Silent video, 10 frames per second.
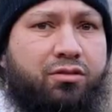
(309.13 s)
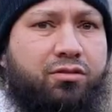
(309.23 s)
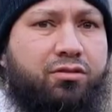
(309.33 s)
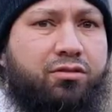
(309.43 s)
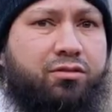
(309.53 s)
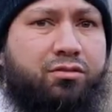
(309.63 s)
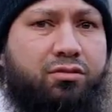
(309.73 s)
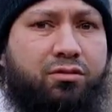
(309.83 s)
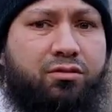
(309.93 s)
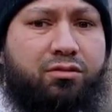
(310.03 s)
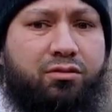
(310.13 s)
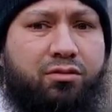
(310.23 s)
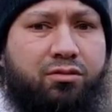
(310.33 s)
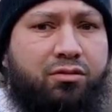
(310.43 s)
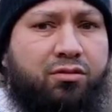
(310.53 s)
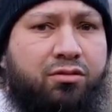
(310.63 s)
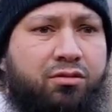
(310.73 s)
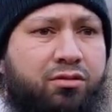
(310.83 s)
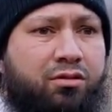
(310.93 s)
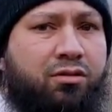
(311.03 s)

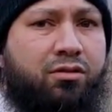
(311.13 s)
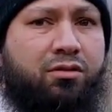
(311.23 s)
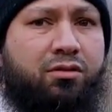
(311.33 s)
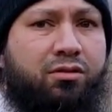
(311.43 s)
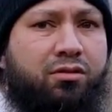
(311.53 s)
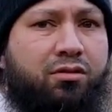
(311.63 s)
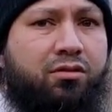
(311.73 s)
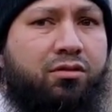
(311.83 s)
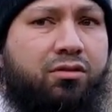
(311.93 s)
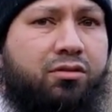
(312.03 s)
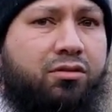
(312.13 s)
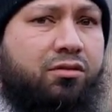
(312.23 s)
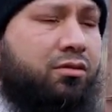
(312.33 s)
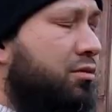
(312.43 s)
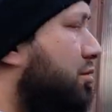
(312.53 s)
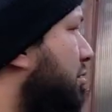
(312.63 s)
Nobody speaks.